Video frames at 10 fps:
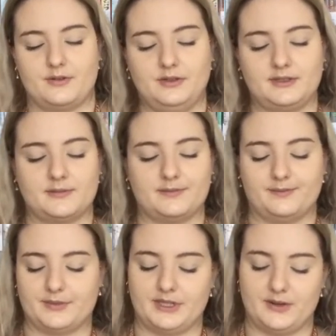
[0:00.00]
Awesome,
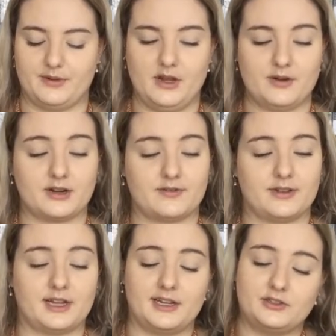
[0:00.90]
so there we go, we've got a
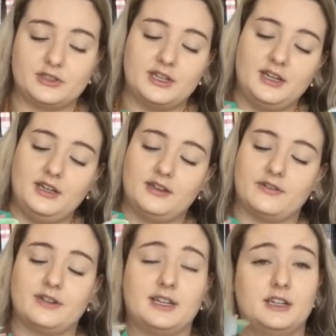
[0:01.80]
flat edge there and a
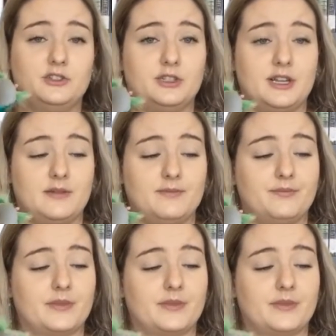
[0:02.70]
flat edge there.